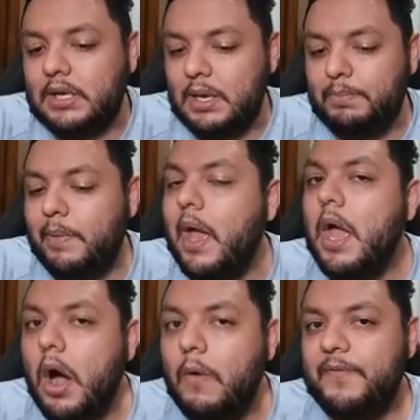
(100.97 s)
keep
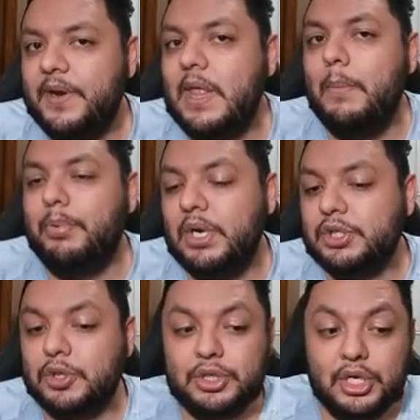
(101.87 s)
offering that
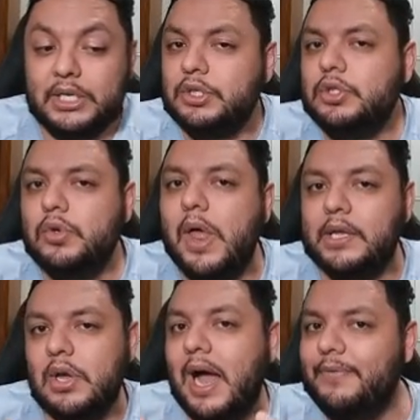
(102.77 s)
pressure, you can just do that.
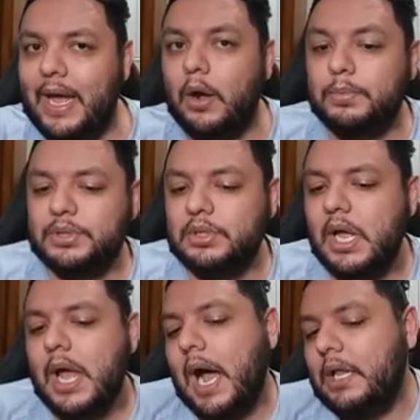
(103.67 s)
You have that option
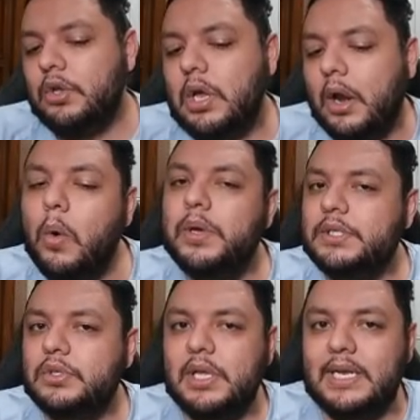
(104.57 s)
and you can always
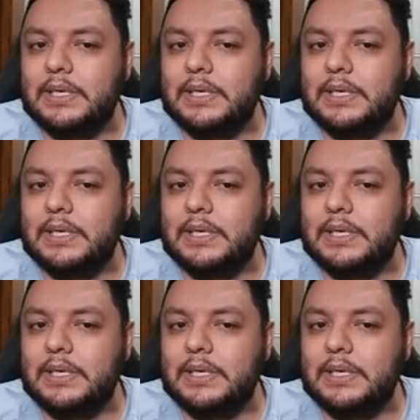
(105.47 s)
use it as a